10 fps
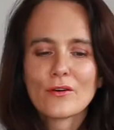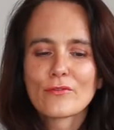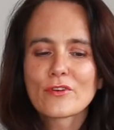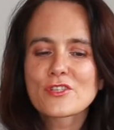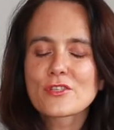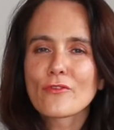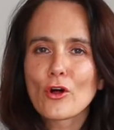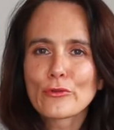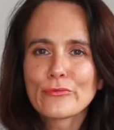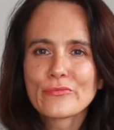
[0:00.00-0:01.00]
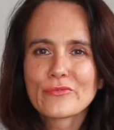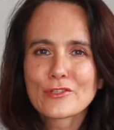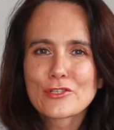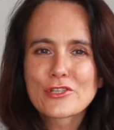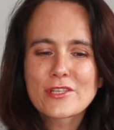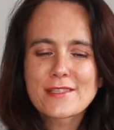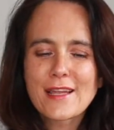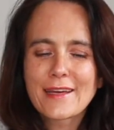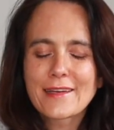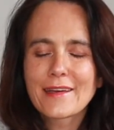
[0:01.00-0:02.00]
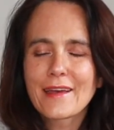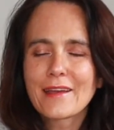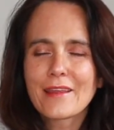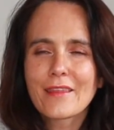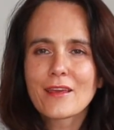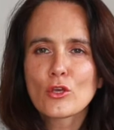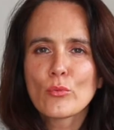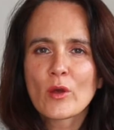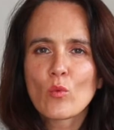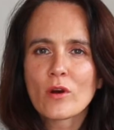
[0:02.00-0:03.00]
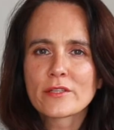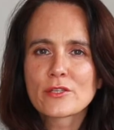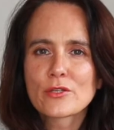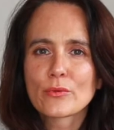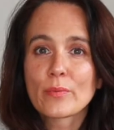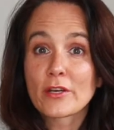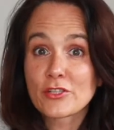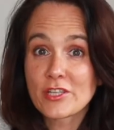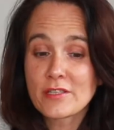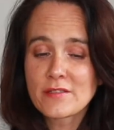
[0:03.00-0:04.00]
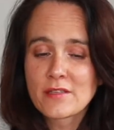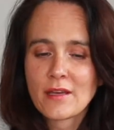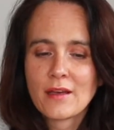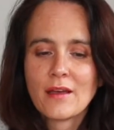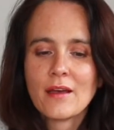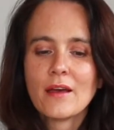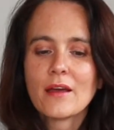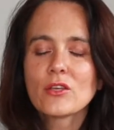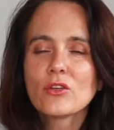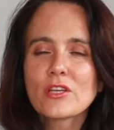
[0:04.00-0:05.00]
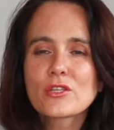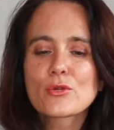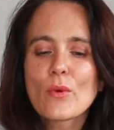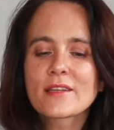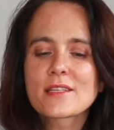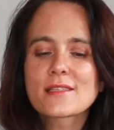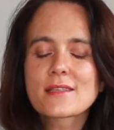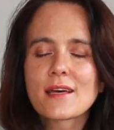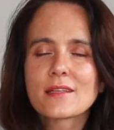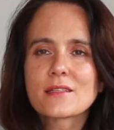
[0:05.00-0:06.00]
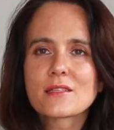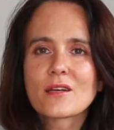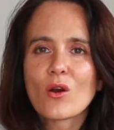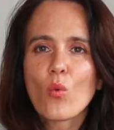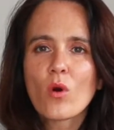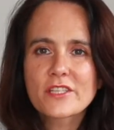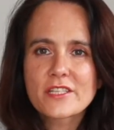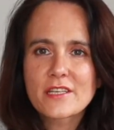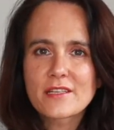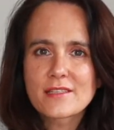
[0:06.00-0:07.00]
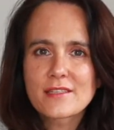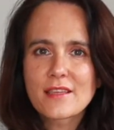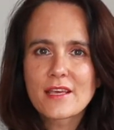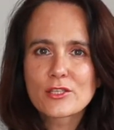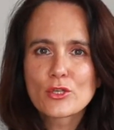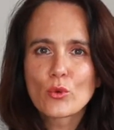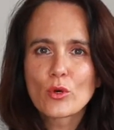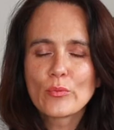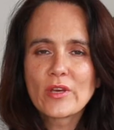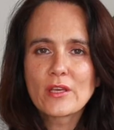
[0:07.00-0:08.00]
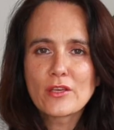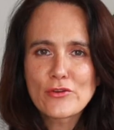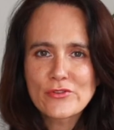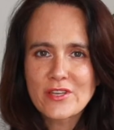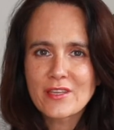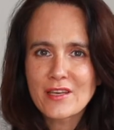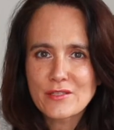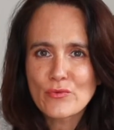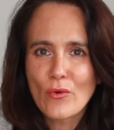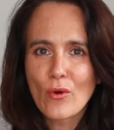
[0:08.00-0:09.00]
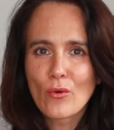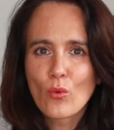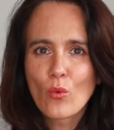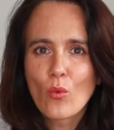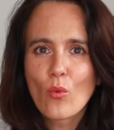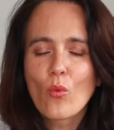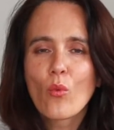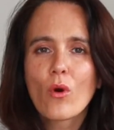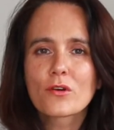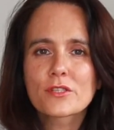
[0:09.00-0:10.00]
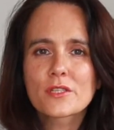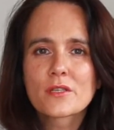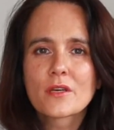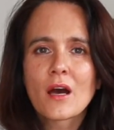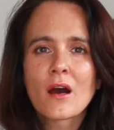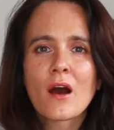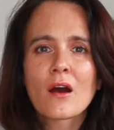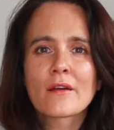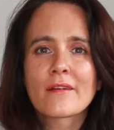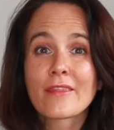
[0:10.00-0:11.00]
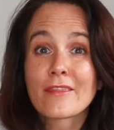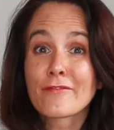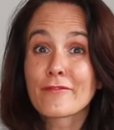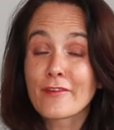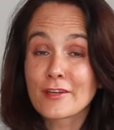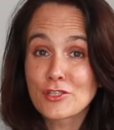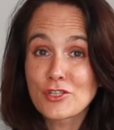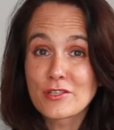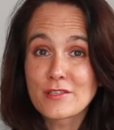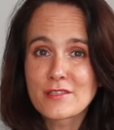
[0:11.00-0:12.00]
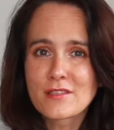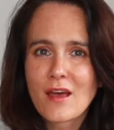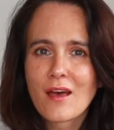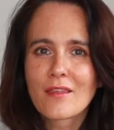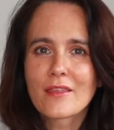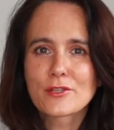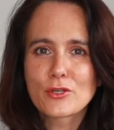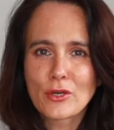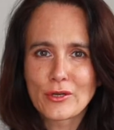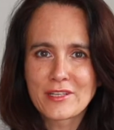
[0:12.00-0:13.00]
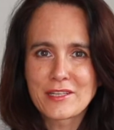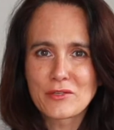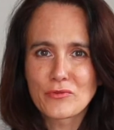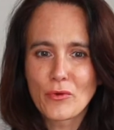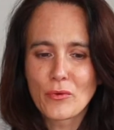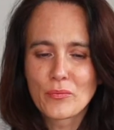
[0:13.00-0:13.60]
First of all, just like anything you may want to purchase, you need to understand what it is that you will be using this for. What are the functions that you're going to need it for?